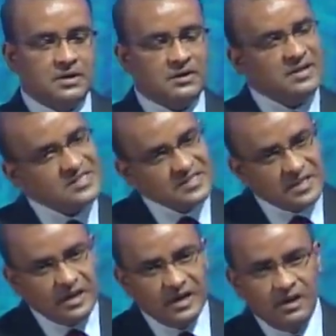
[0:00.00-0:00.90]
The
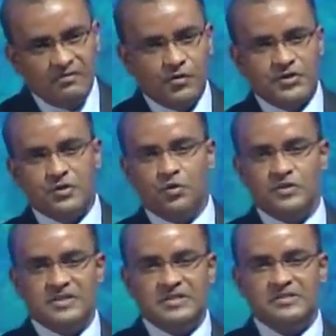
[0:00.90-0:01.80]
scale of
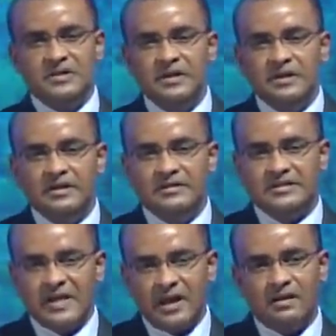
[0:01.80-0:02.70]
resources needed to
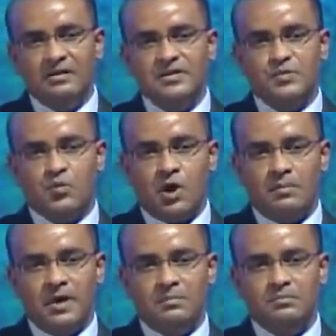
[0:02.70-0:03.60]
tackle this
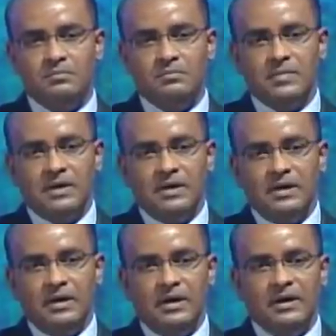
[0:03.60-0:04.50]
problem
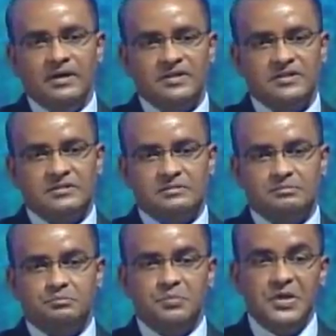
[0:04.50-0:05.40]
is
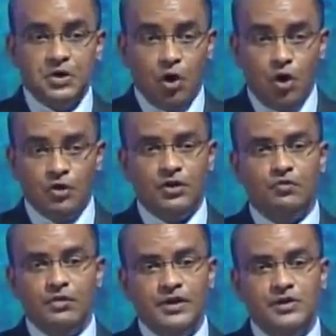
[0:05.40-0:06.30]
beyond the
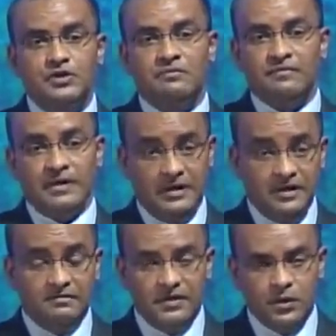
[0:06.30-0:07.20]
reach of
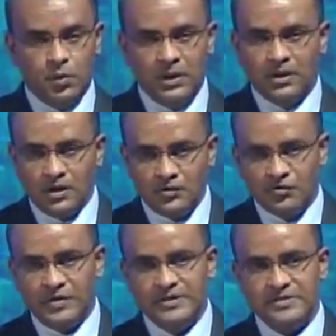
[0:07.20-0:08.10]
individual
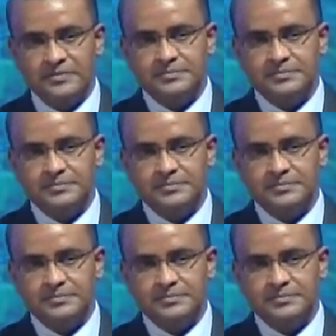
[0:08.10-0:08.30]
countries,